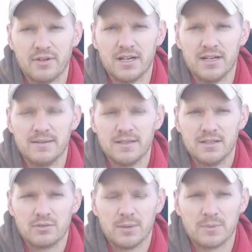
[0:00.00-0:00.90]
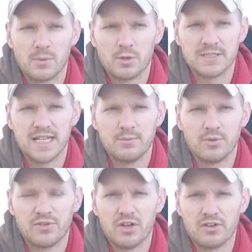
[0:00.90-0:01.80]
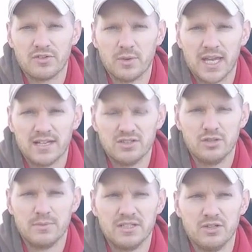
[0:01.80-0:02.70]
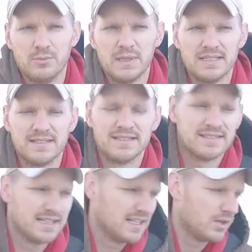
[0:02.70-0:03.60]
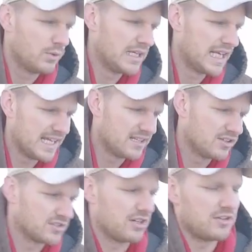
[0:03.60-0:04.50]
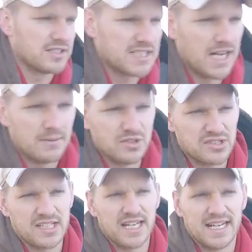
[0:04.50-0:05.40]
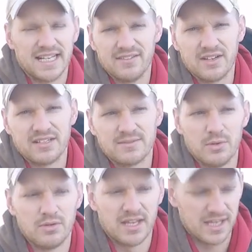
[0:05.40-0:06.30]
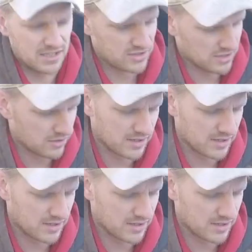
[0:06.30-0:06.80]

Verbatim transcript: Uh, ripped them on a table saw so we had 2 by 2 pieces. We laid those along the top just to kind of give it a smooth edge so